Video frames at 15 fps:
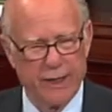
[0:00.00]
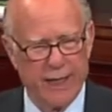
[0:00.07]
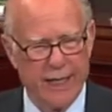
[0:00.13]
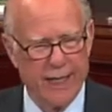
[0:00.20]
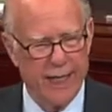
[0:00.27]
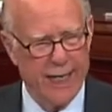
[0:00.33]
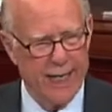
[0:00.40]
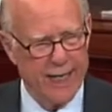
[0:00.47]
I
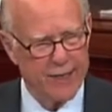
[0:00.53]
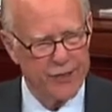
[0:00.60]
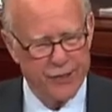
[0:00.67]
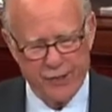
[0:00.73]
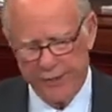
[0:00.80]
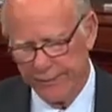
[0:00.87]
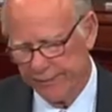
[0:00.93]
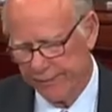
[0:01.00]
ask,
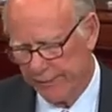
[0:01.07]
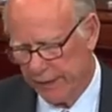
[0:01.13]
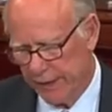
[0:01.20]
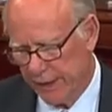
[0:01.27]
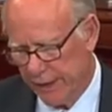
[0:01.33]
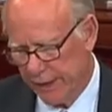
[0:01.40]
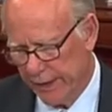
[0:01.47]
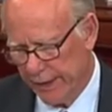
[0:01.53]

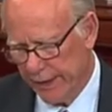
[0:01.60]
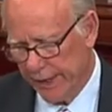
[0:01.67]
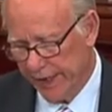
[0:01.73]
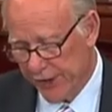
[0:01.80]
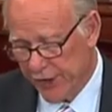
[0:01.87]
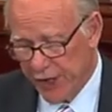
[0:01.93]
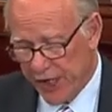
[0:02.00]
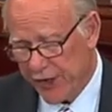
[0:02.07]

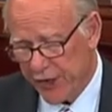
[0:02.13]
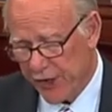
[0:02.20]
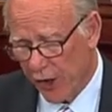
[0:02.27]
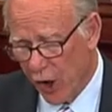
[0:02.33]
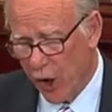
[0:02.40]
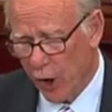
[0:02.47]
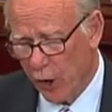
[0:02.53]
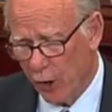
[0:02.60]
is this
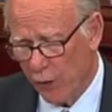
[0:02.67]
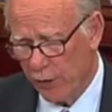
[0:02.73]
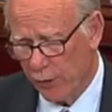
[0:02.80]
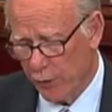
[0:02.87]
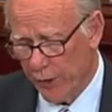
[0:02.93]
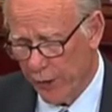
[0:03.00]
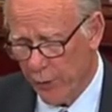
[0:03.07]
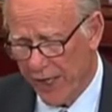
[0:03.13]
all
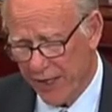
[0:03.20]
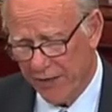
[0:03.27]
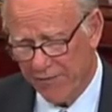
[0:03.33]
we waited